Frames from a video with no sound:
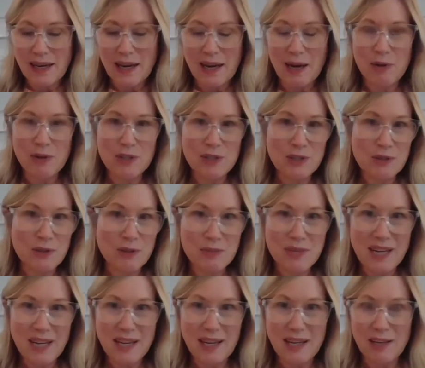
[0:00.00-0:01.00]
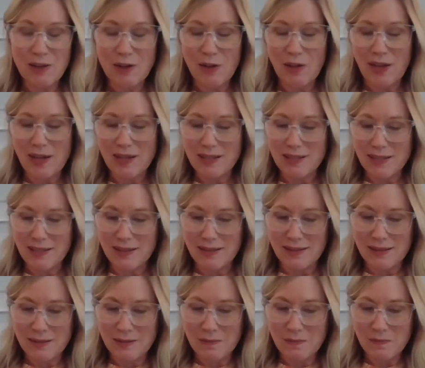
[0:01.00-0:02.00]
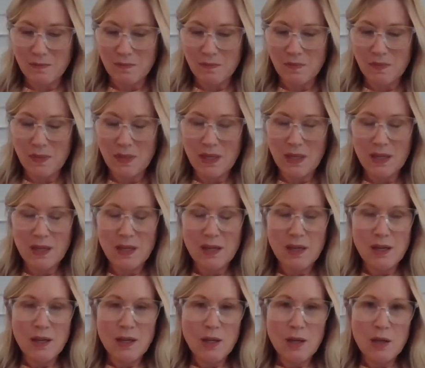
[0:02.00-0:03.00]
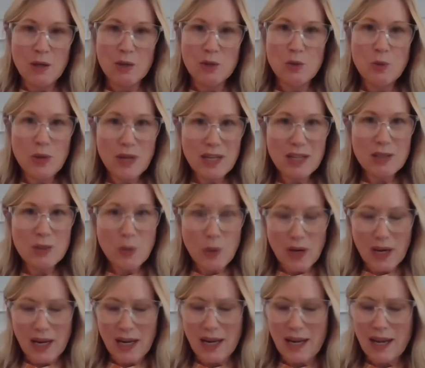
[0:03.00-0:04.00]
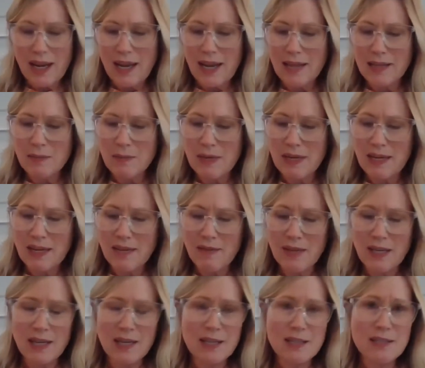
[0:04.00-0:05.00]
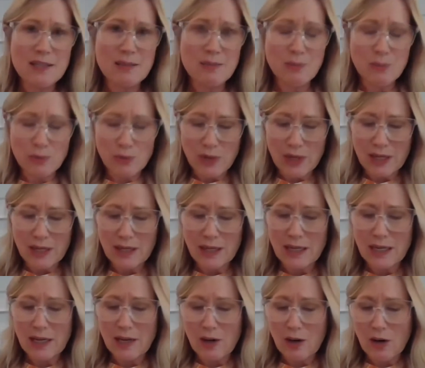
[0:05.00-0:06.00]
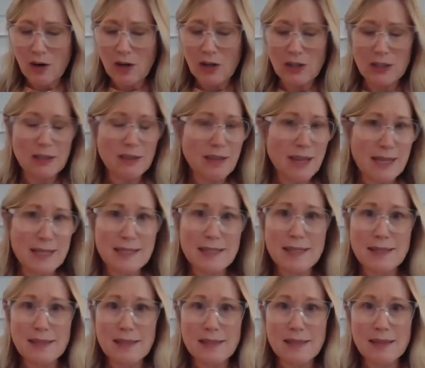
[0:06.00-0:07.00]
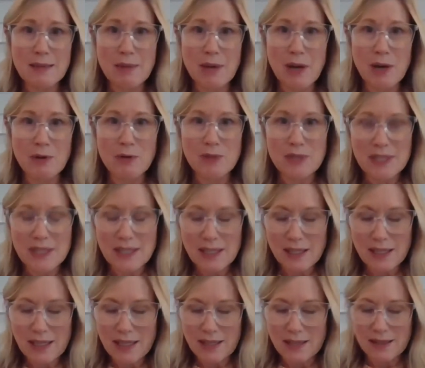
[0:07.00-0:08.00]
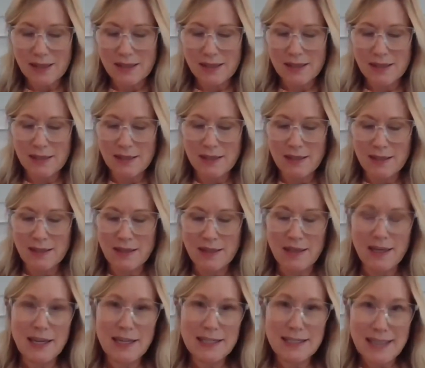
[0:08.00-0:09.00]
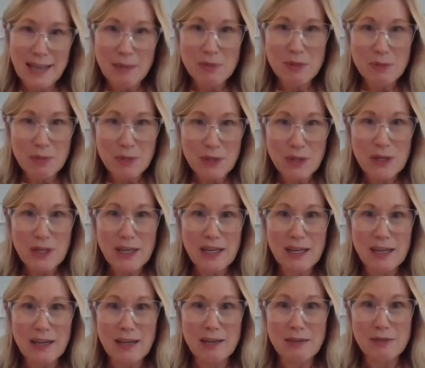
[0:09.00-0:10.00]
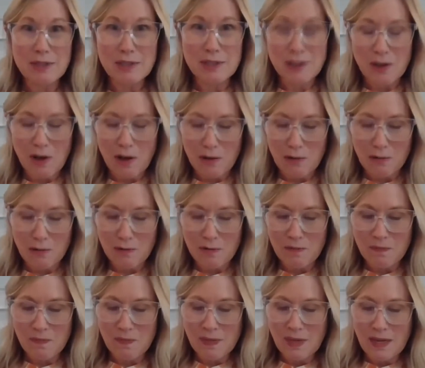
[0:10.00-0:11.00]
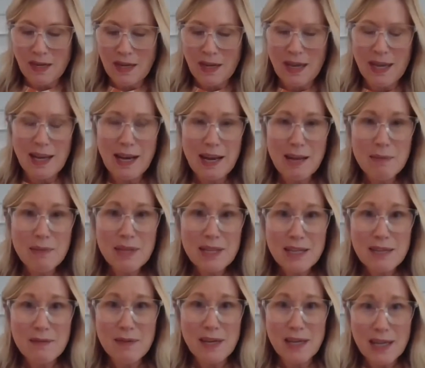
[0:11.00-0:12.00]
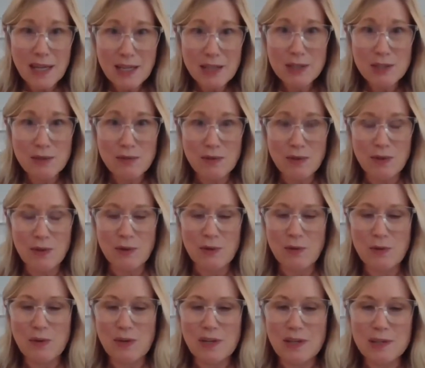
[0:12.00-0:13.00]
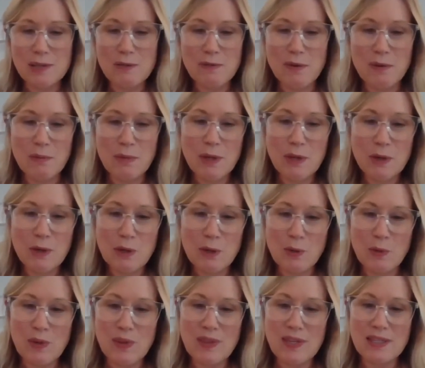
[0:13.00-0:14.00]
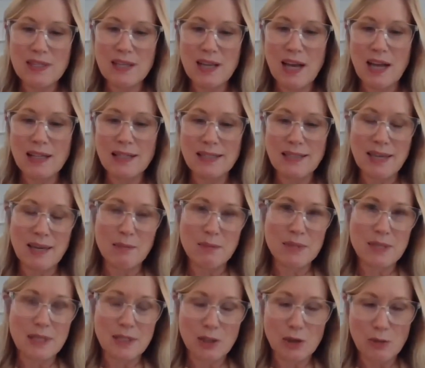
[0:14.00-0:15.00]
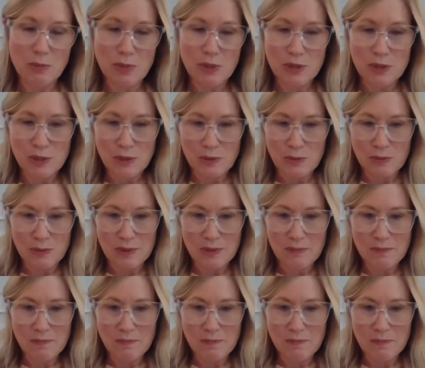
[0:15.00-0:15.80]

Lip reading: hours to obtaining your license. 2020 has been giving us some really hard lessons about resilience, adaptability, and resolve. and I believe each of you is familiar with these concepts and your pursuits.